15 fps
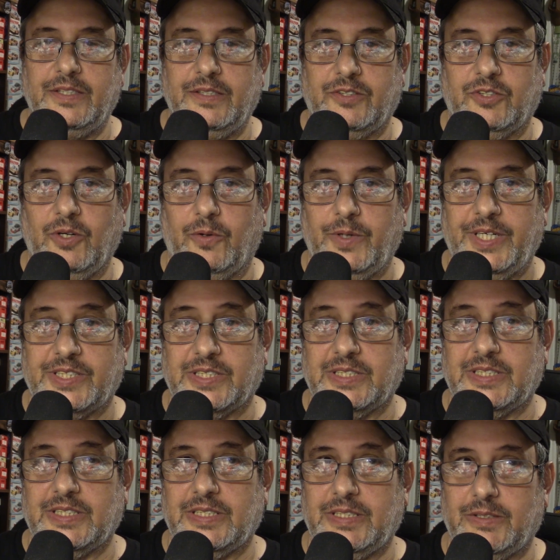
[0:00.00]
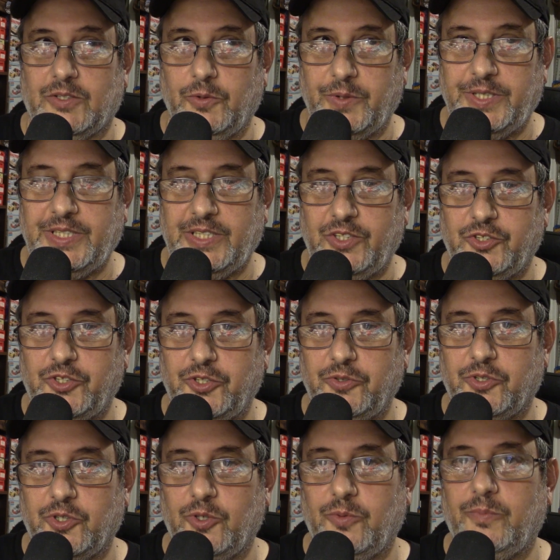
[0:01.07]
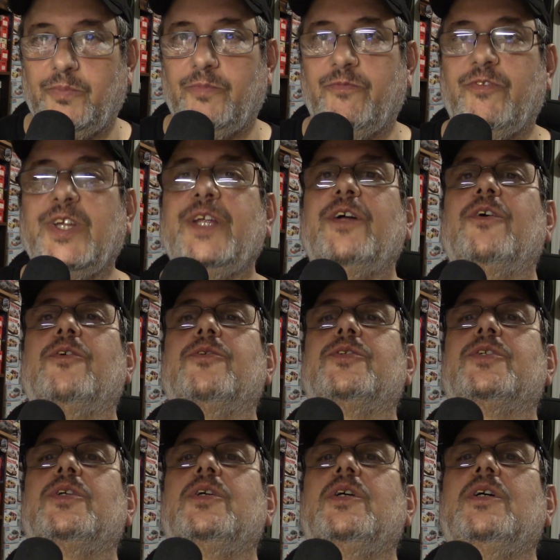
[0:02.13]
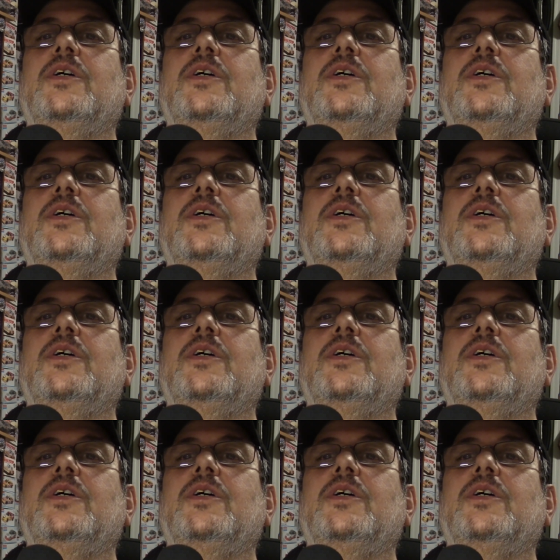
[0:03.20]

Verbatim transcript: So doing these YouTube videos,